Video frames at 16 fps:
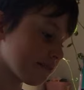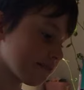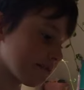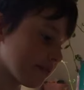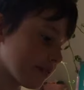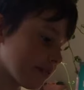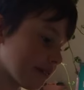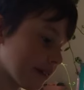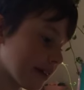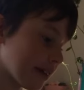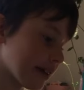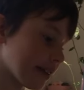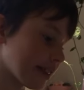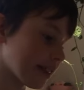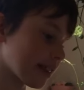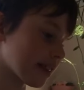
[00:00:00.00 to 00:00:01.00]
With,
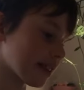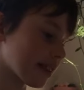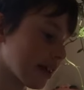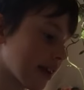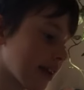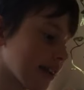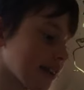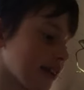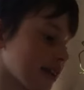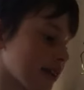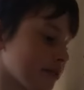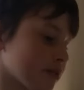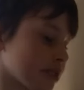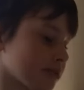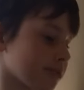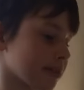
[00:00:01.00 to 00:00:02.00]
he
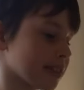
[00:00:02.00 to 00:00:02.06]
lives